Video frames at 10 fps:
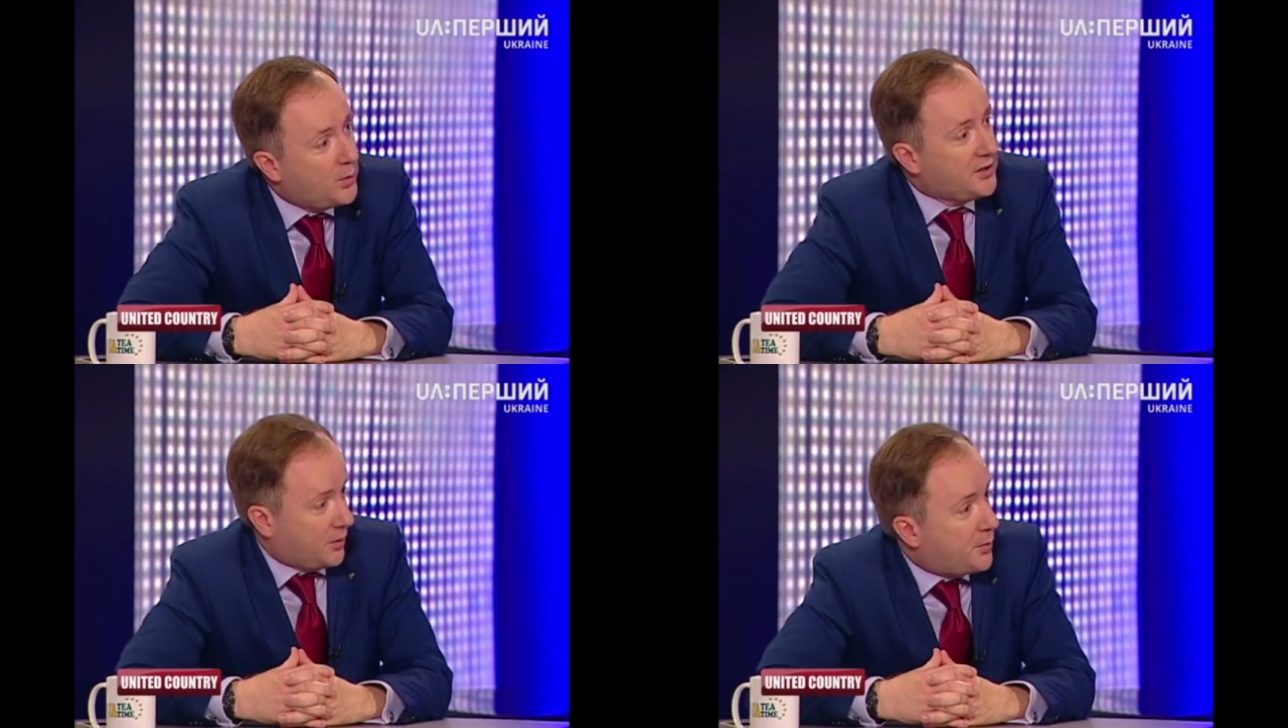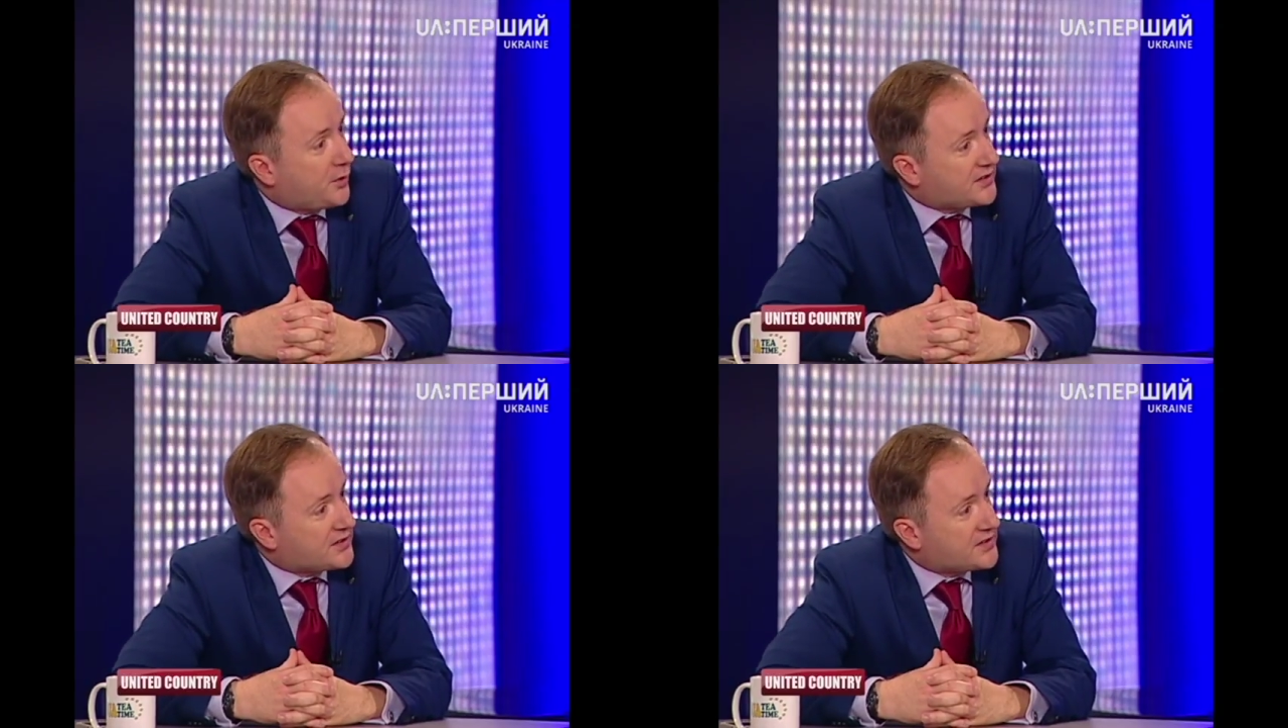winner
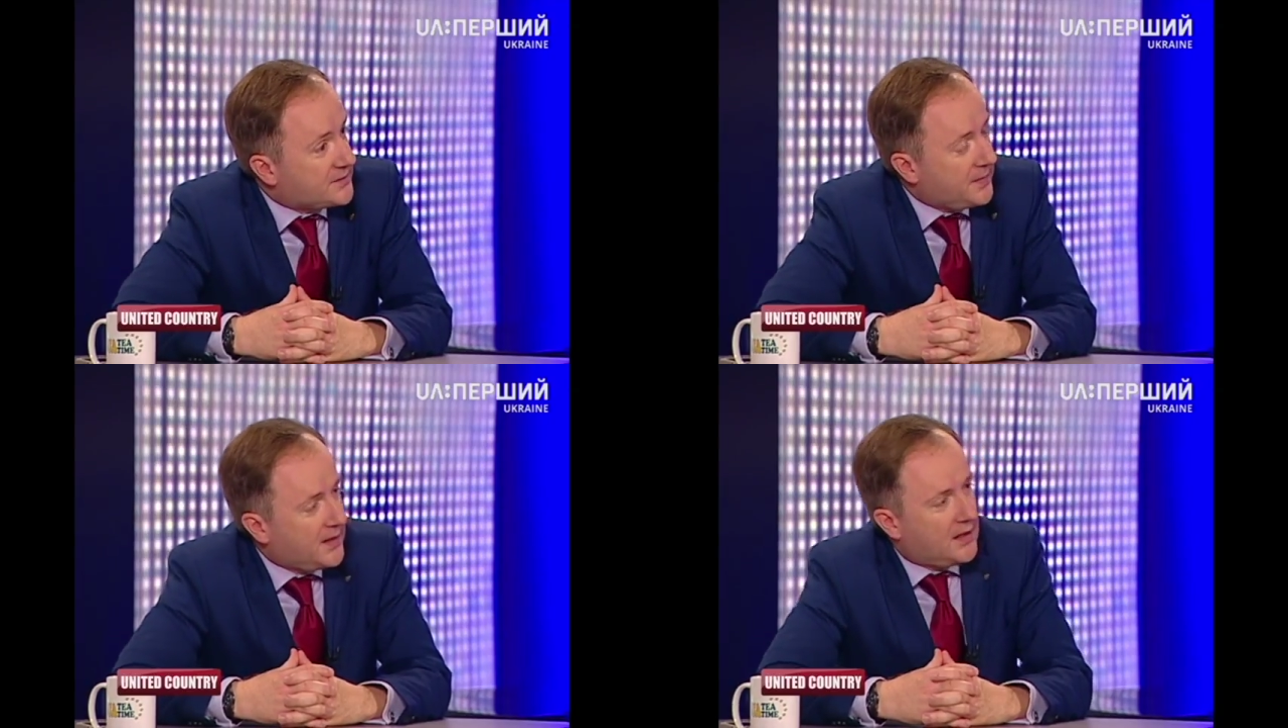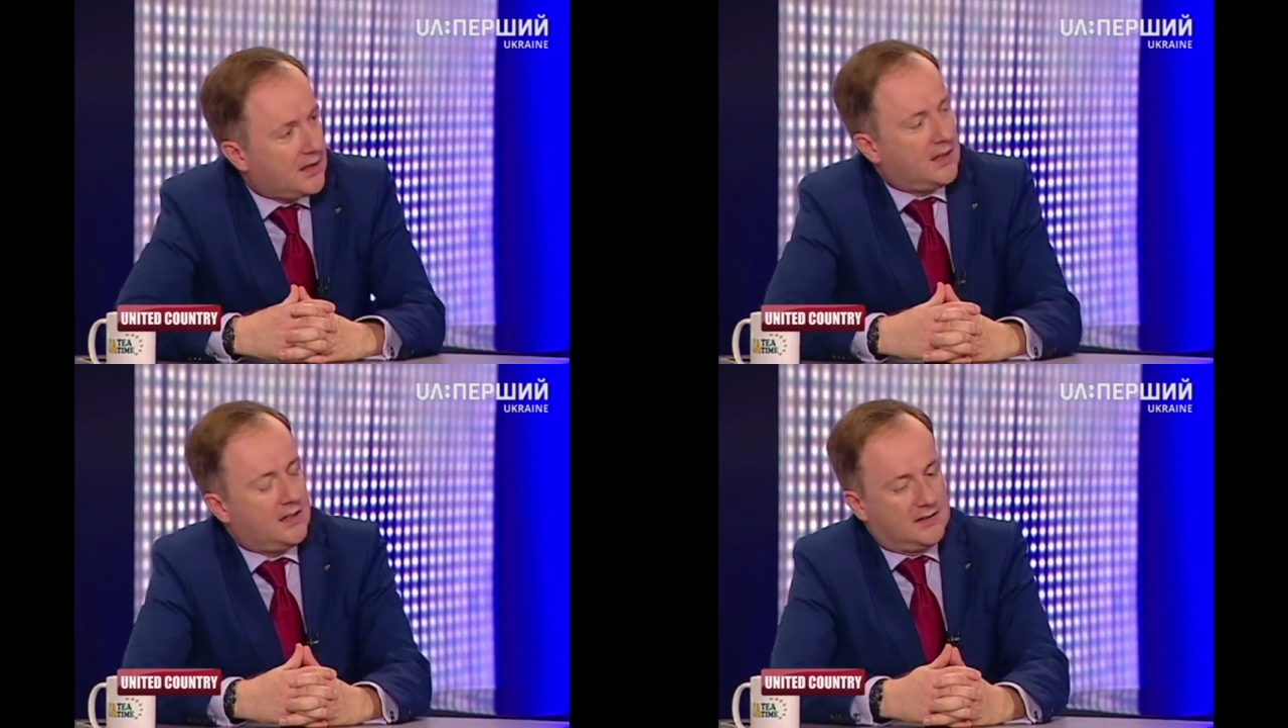process,
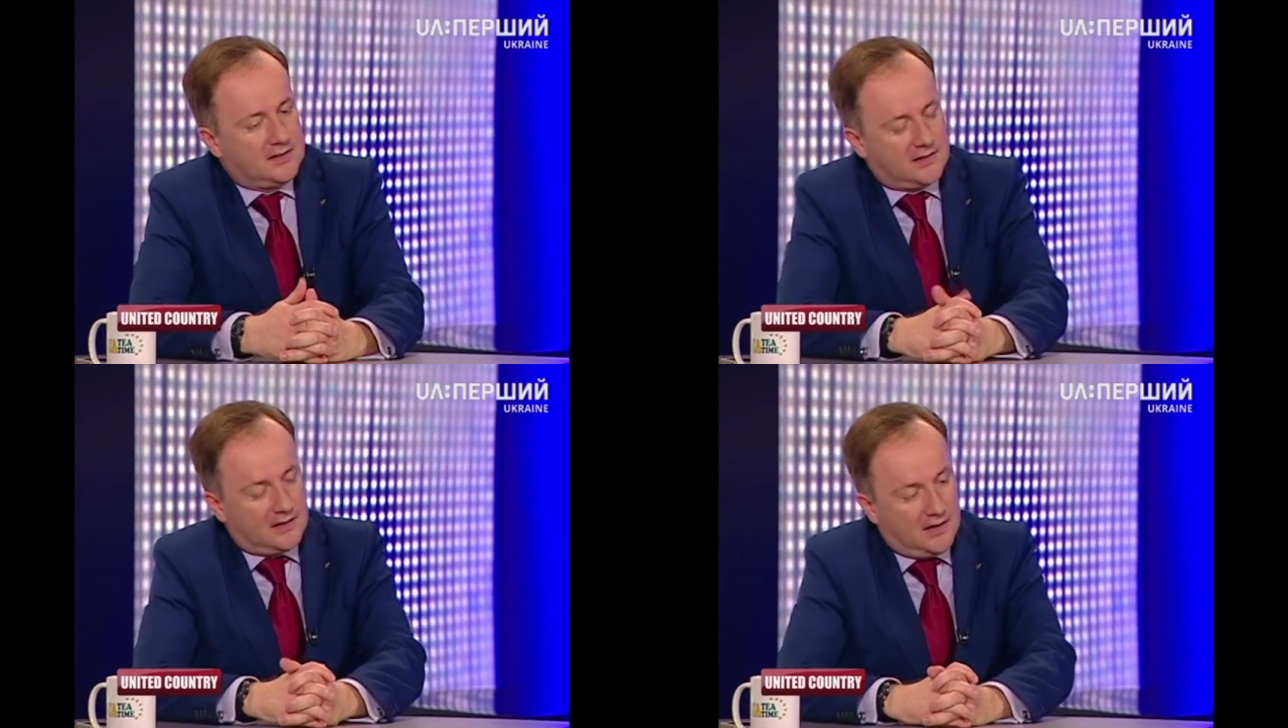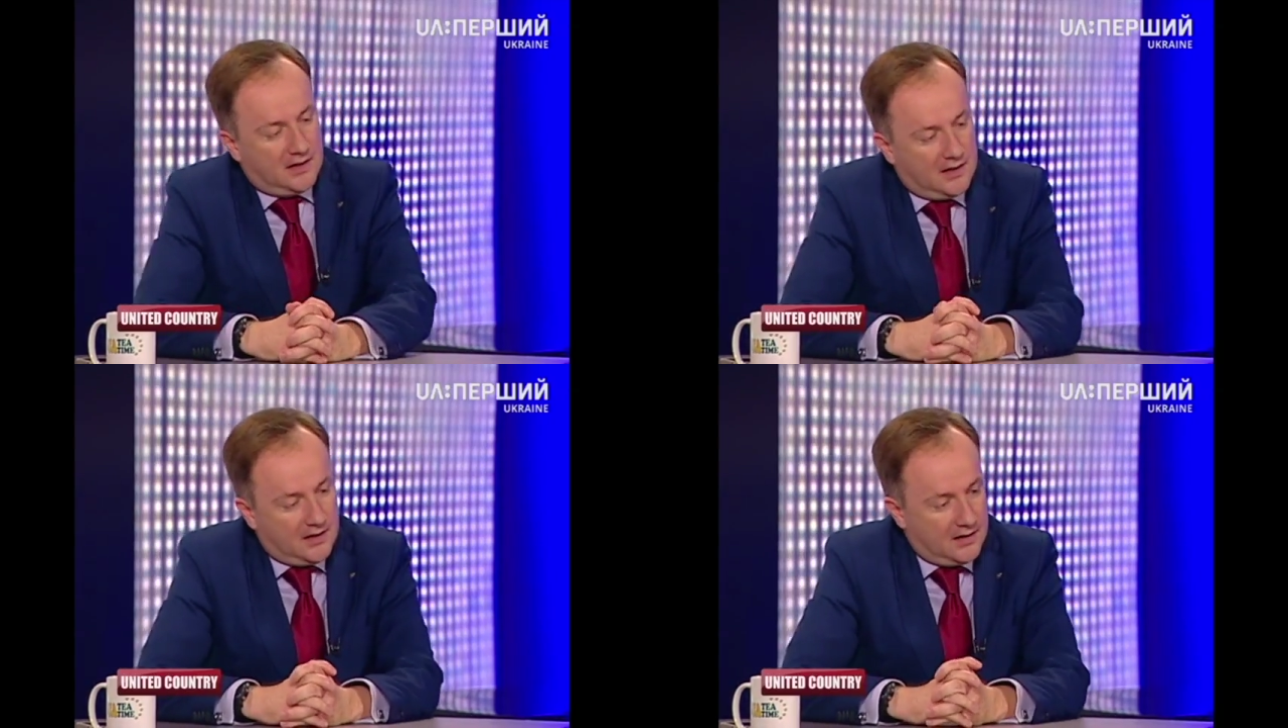and
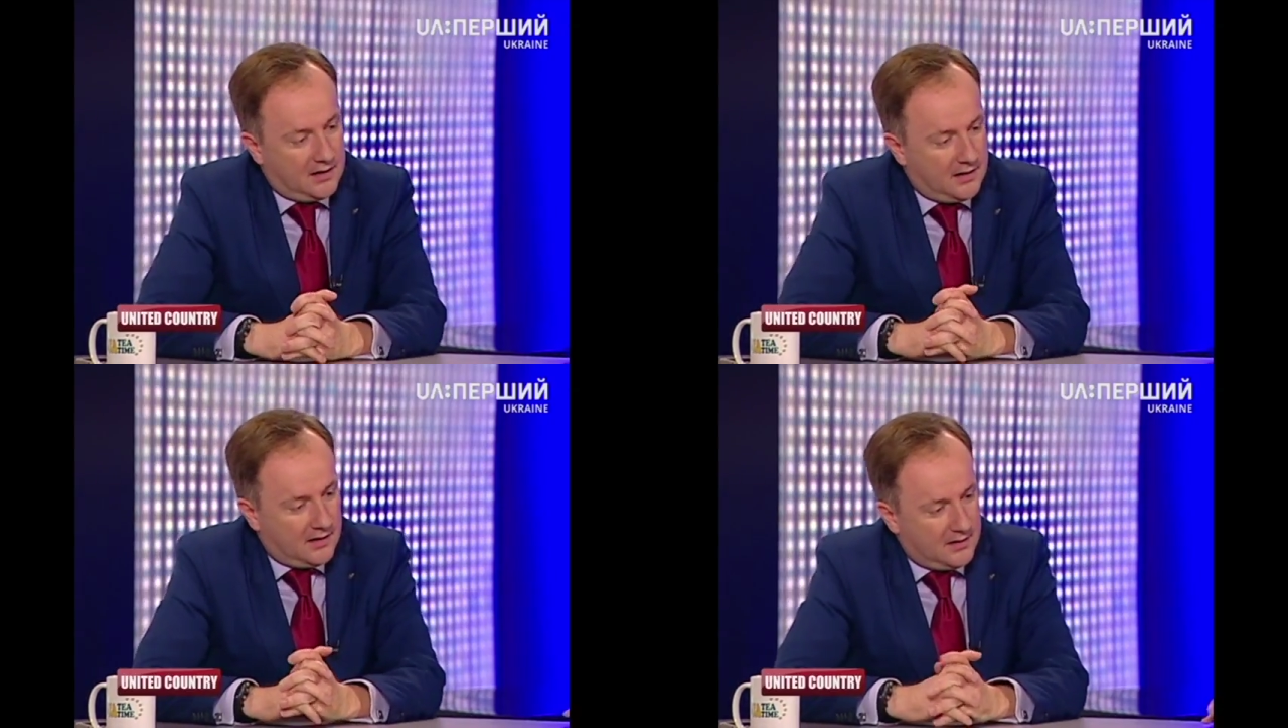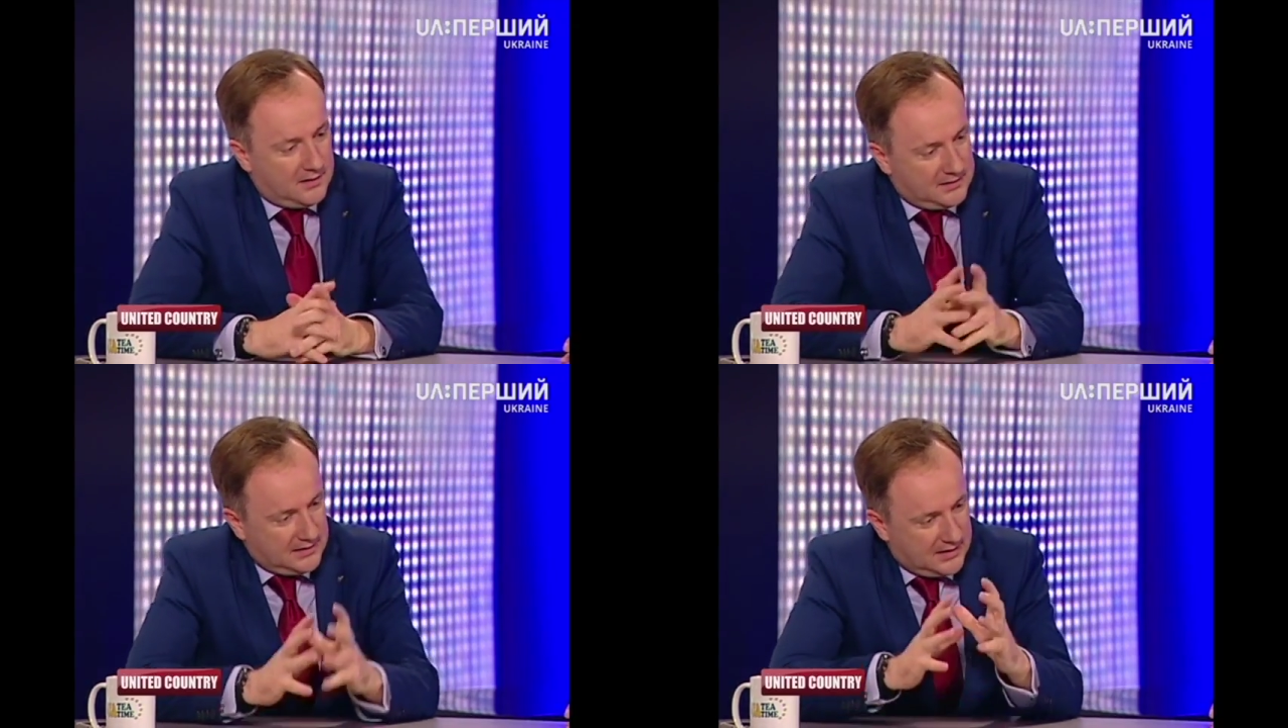
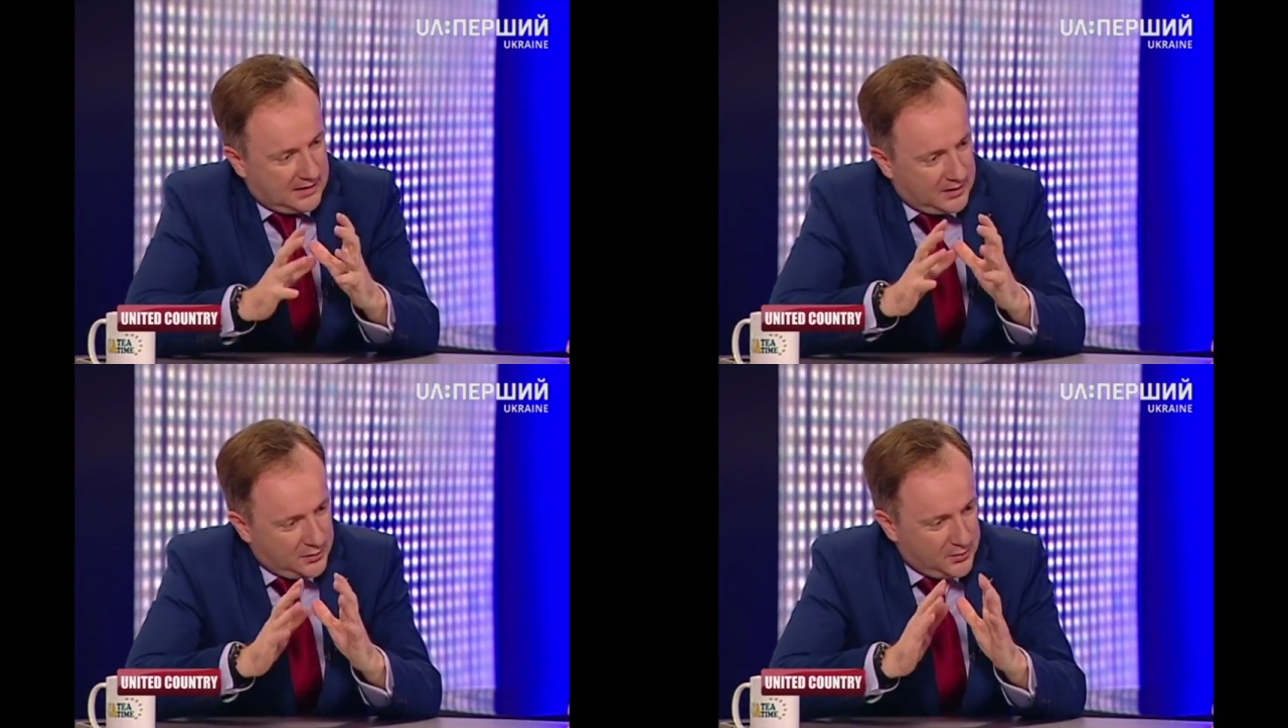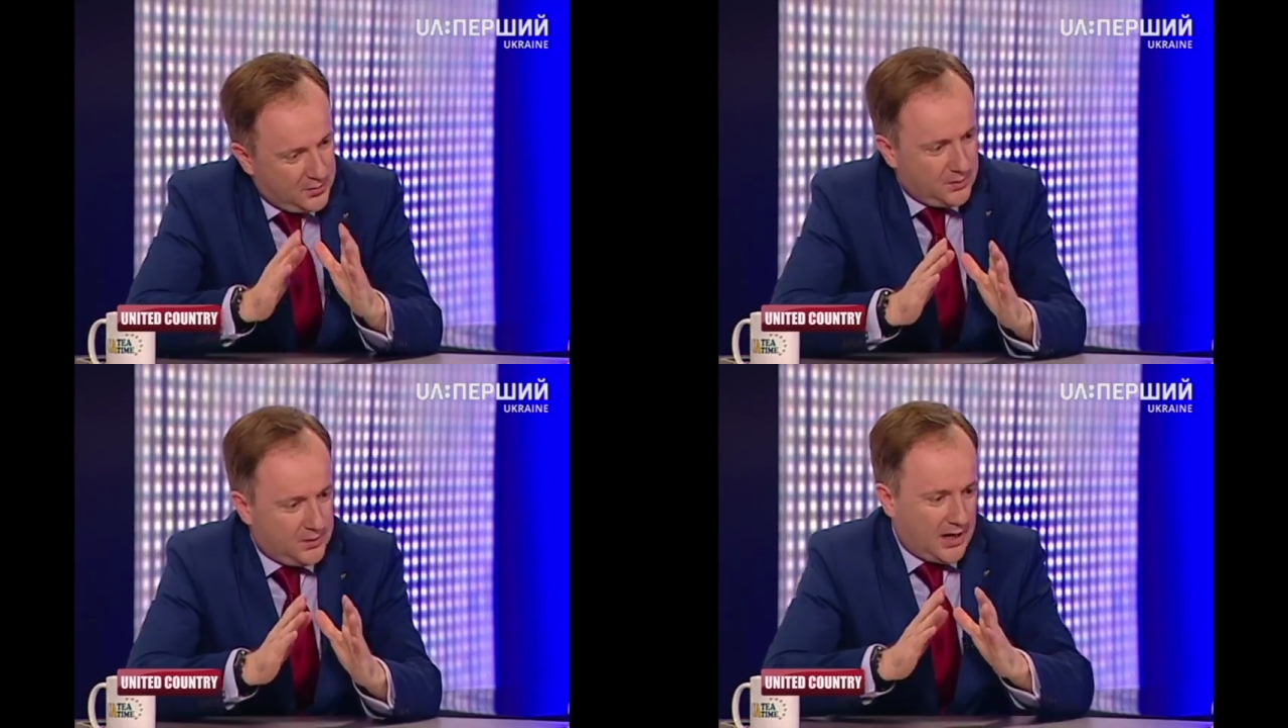uh,
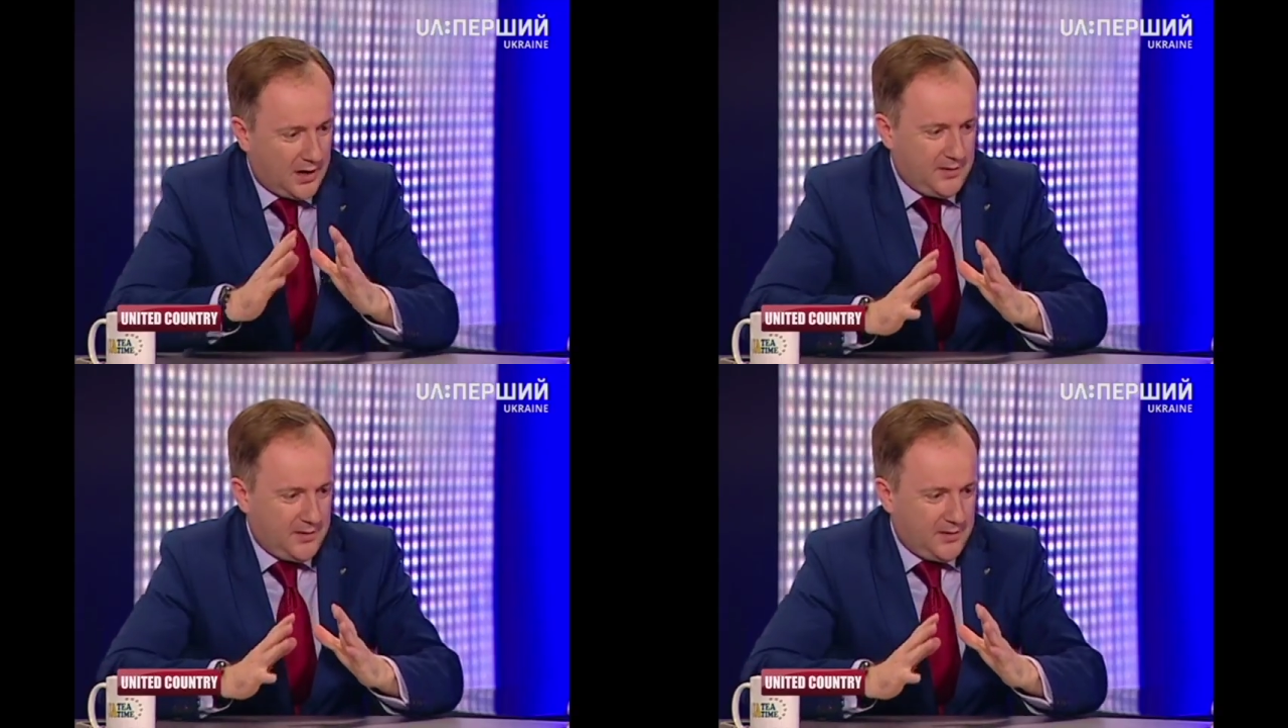you, I